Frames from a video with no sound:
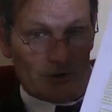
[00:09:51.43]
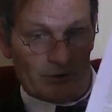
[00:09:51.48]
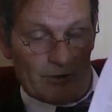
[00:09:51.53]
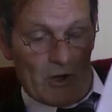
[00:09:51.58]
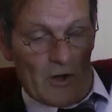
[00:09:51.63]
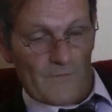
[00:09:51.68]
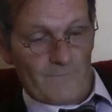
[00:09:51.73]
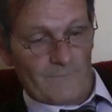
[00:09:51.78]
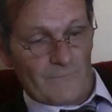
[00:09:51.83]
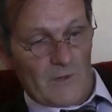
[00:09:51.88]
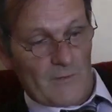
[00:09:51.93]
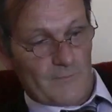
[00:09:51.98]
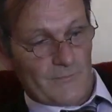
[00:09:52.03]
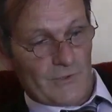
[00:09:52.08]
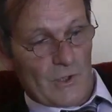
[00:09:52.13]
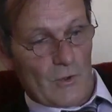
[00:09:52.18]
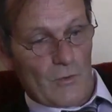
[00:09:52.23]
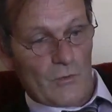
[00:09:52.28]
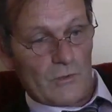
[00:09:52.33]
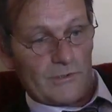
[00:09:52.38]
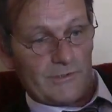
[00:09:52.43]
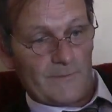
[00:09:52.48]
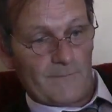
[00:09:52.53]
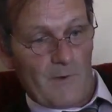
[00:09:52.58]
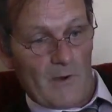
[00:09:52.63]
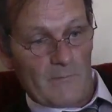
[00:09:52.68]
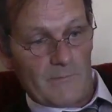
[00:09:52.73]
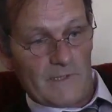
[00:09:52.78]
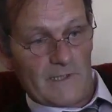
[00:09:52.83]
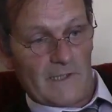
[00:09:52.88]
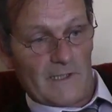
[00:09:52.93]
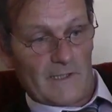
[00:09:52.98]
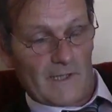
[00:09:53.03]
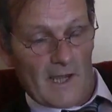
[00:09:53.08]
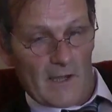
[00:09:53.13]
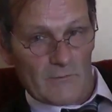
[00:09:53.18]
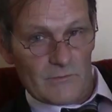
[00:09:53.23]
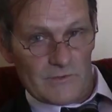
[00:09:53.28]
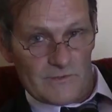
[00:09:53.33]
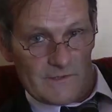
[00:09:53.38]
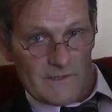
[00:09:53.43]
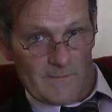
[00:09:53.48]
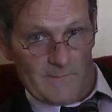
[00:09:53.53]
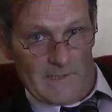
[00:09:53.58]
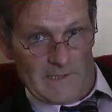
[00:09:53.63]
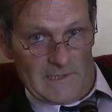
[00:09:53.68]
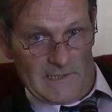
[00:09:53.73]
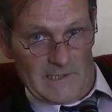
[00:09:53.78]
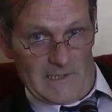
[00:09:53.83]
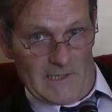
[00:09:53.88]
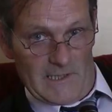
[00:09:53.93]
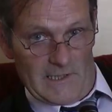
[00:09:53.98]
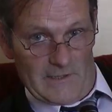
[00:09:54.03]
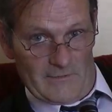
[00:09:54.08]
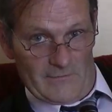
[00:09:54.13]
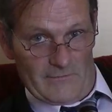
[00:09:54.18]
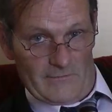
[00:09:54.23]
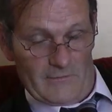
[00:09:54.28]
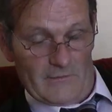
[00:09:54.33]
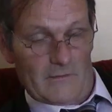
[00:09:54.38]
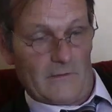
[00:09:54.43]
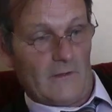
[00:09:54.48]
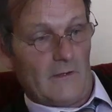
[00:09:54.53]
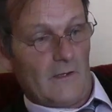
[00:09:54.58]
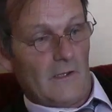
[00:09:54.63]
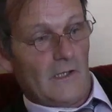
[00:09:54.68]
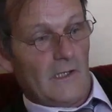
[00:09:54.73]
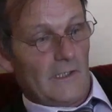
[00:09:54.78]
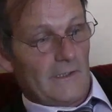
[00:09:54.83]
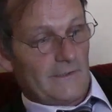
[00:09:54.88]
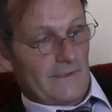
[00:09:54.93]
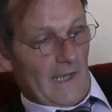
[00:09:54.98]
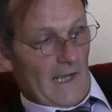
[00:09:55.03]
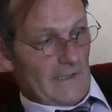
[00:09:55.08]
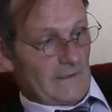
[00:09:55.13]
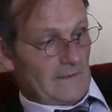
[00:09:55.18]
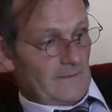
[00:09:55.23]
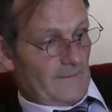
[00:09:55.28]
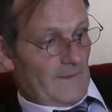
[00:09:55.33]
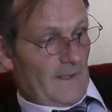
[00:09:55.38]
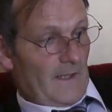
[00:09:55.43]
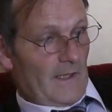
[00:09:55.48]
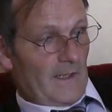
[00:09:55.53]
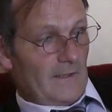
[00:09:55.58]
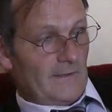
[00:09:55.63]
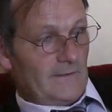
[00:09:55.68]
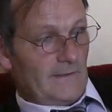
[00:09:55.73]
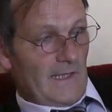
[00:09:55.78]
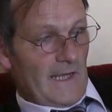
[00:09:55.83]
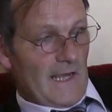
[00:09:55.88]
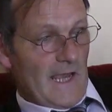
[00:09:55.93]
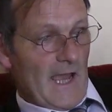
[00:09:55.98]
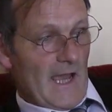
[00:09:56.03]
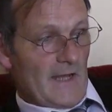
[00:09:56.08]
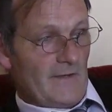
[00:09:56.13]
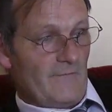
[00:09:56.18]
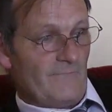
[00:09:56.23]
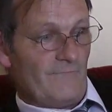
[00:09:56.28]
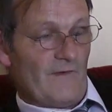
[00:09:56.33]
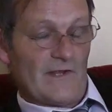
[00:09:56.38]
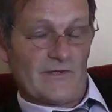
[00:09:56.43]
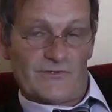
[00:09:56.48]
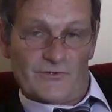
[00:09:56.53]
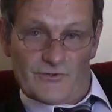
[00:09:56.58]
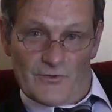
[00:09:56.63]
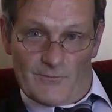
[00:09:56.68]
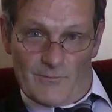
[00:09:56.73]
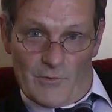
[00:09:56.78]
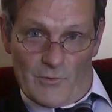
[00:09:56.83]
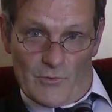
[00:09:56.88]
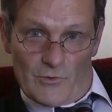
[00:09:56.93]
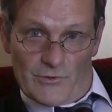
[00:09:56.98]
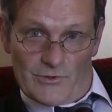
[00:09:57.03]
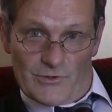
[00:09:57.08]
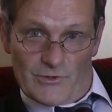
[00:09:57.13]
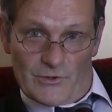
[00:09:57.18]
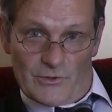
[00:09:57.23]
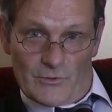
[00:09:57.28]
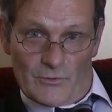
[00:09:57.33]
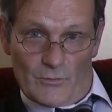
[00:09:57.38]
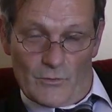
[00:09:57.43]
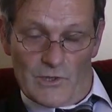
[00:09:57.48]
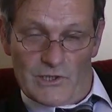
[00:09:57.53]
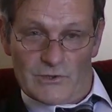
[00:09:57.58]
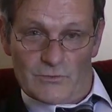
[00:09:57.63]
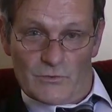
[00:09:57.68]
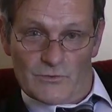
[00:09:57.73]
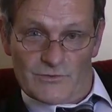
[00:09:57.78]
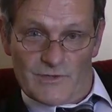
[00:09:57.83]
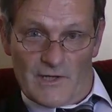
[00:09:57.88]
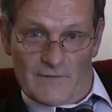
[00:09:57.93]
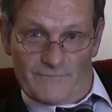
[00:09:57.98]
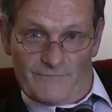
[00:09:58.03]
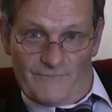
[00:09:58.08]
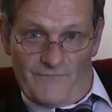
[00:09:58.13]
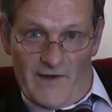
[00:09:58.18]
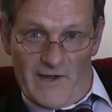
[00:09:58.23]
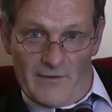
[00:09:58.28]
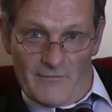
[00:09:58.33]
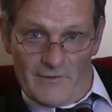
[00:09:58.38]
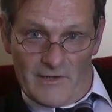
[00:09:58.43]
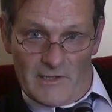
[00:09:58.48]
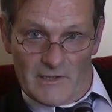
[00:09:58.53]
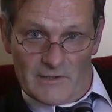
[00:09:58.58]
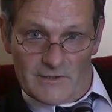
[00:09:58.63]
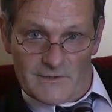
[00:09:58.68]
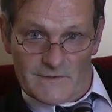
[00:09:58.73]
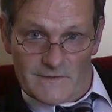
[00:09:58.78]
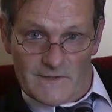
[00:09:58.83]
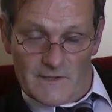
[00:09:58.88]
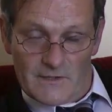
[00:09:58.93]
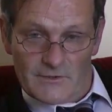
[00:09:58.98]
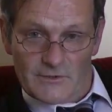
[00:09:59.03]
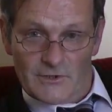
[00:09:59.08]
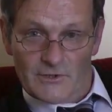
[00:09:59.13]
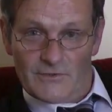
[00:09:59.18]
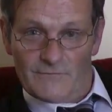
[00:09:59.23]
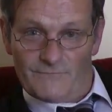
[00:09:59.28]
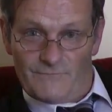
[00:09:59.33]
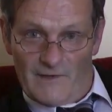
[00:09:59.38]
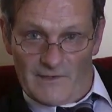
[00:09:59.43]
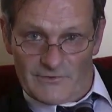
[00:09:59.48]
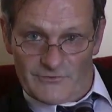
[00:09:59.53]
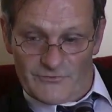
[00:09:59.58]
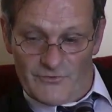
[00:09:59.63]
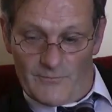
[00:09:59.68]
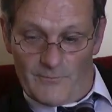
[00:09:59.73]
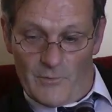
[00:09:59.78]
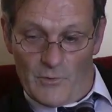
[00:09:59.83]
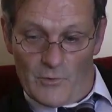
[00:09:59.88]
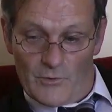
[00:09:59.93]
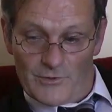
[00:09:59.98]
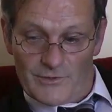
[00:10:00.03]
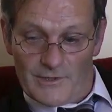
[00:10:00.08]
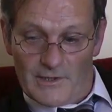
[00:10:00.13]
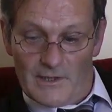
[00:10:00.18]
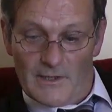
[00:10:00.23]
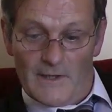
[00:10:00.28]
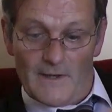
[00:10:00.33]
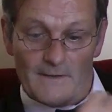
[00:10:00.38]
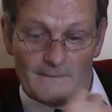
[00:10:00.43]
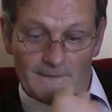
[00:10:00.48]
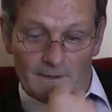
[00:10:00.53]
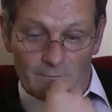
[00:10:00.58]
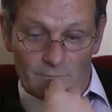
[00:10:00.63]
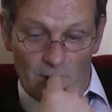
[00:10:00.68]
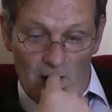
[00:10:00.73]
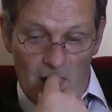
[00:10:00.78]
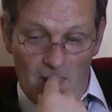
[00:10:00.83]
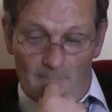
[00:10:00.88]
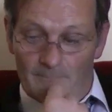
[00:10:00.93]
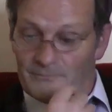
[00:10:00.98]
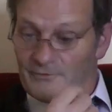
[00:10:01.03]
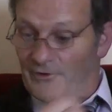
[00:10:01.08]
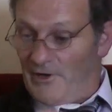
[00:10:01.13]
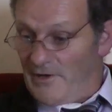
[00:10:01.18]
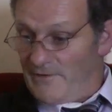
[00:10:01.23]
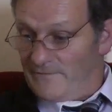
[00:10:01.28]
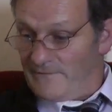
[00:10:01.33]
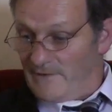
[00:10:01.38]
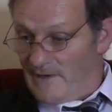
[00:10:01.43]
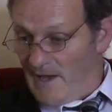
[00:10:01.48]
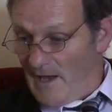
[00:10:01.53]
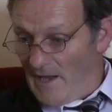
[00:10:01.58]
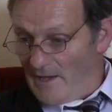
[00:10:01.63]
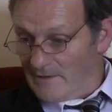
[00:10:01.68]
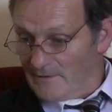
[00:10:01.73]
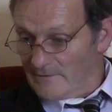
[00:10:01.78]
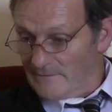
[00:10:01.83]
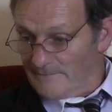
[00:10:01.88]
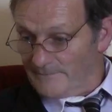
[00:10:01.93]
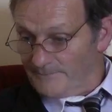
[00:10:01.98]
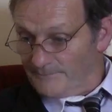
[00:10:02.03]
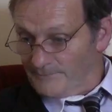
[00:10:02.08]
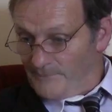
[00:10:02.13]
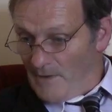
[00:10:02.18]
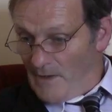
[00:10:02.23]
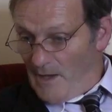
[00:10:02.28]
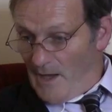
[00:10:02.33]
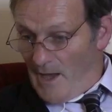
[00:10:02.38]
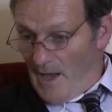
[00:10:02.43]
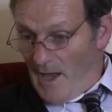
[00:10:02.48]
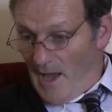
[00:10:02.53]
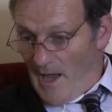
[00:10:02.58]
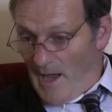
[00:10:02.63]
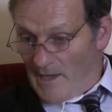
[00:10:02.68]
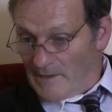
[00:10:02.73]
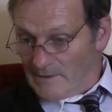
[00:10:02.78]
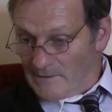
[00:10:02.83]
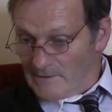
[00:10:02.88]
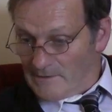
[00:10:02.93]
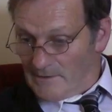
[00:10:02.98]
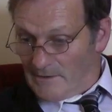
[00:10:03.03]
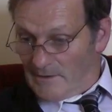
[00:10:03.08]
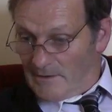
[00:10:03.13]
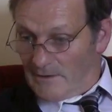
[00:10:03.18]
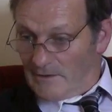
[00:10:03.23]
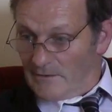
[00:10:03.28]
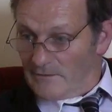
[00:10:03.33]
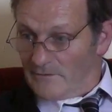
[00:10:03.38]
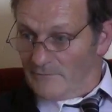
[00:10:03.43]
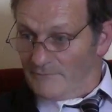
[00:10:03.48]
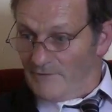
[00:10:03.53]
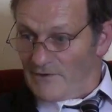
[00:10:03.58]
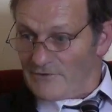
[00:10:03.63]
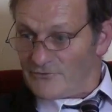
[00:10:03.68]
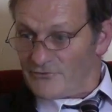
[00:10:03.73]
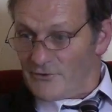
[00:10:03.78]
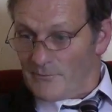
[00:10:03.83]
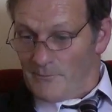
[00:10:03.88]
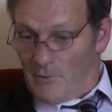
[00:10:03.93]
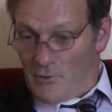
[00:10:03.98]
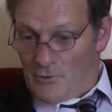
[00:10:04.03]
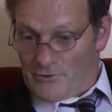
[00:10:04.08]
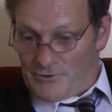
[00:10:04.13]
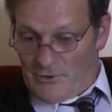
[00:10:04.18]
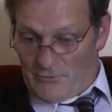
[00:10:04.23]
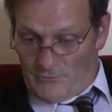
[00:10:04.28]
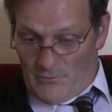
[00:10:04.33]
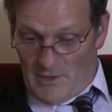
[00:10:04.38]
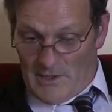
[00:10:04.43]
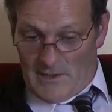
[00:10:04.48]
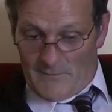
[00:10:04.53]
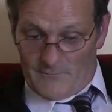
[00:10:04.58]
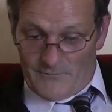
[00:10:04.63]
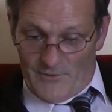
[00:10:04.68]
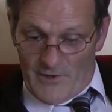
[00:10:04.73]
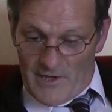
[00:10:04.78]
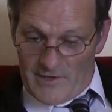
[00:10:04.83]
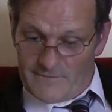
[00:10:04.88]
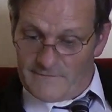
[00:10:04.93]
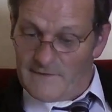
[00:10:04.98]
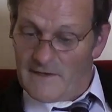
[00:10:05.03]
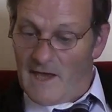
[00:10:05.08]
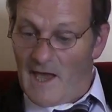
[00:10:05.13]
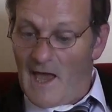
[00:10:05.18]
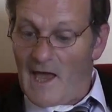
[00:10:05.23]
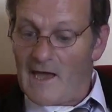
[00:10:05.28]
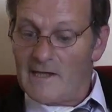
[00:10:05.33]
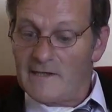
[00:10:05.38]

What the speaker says: The Turf Club told the Public Accounts Committee here that they had a vet's report which was at variance to the vet's report that William Treacy had, and the vet's report that William Treacy